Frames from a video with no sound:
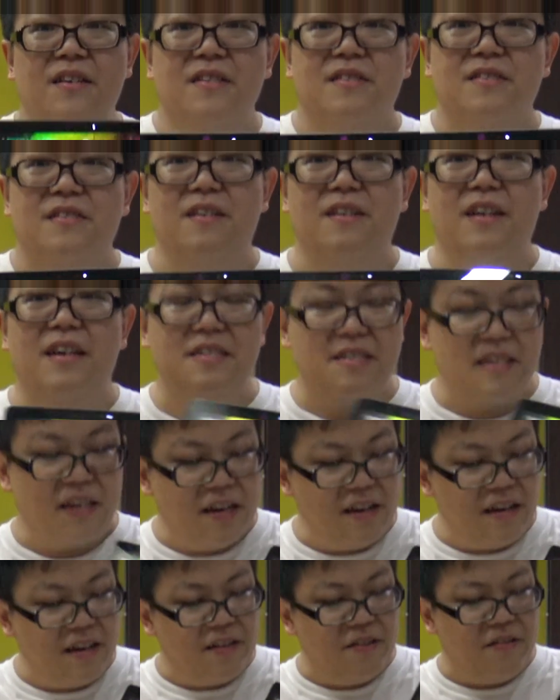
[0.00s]
So let's
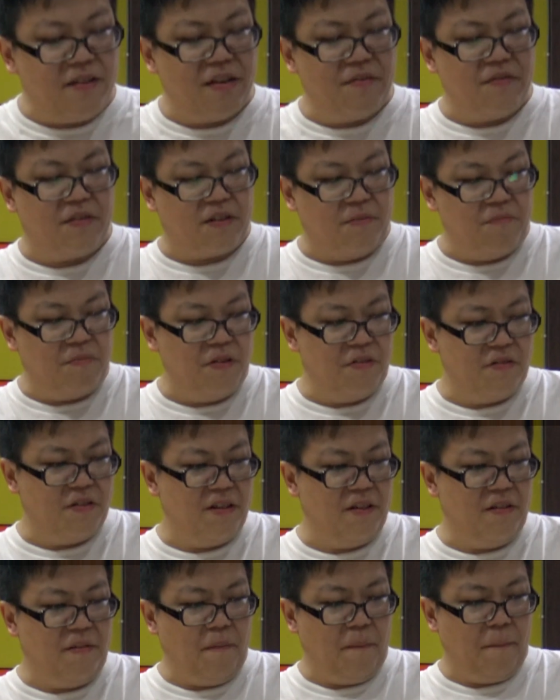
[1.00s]
say you have a
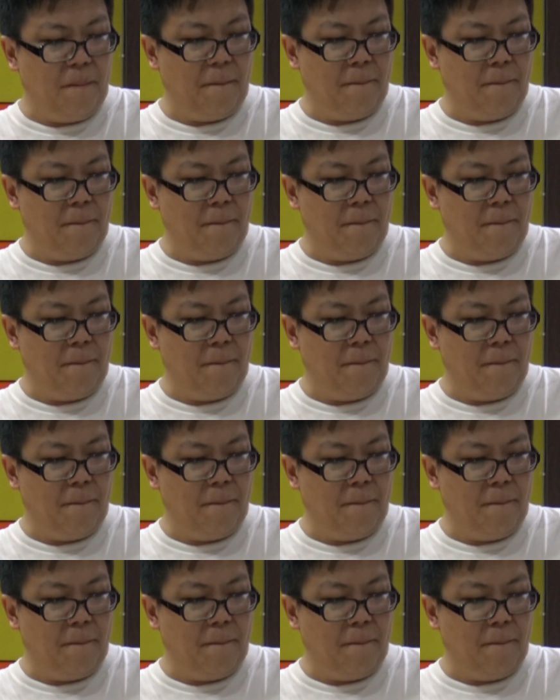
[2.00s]
computer.